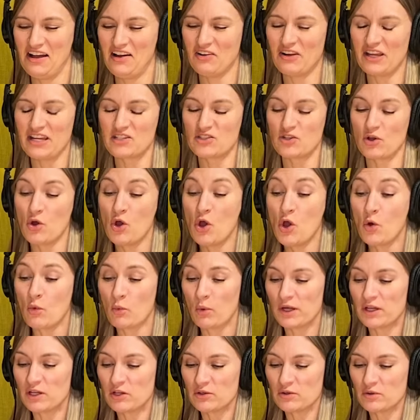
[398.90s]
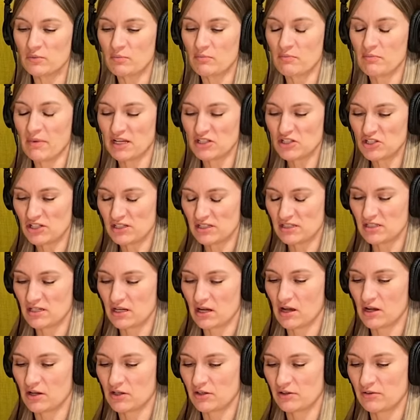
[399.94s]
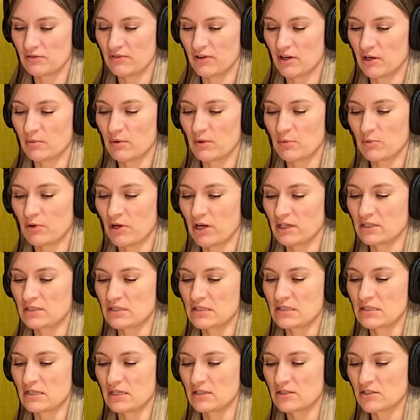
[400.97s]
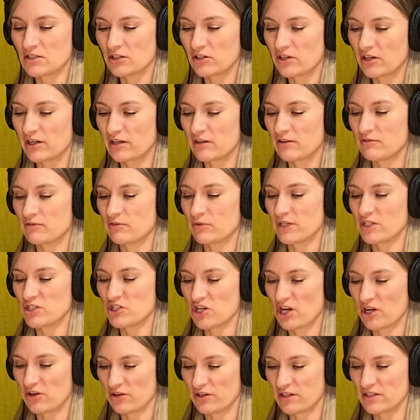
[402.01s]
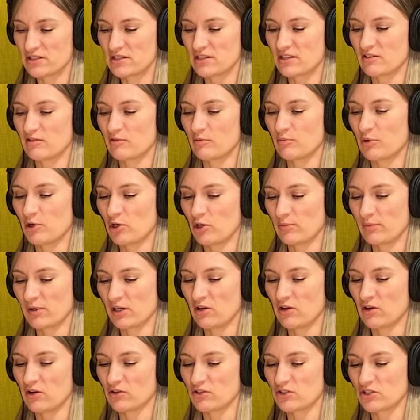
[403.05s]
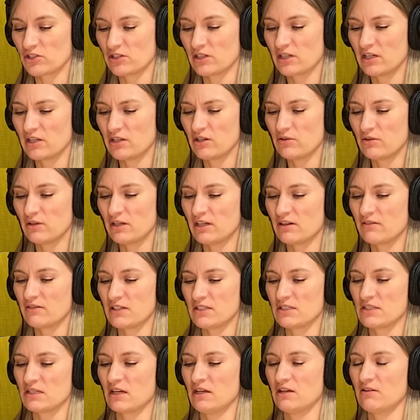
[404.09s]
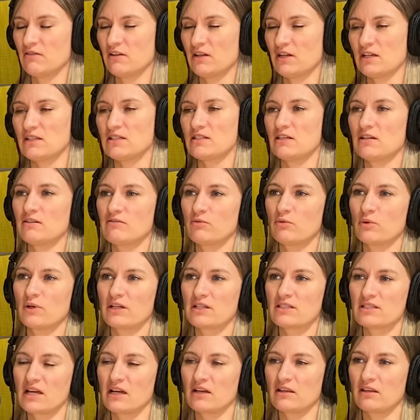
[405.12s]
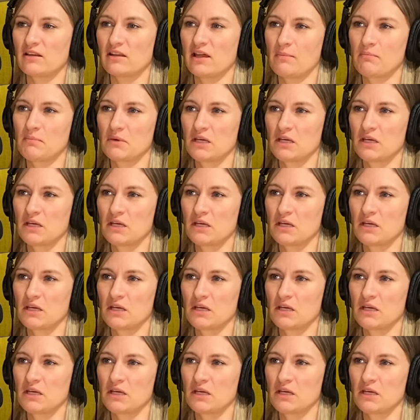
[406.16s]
okay, so what you mentioned on your farm, you practice integrative regenerative permaculture. Can you give us kind of an idea of what exactly that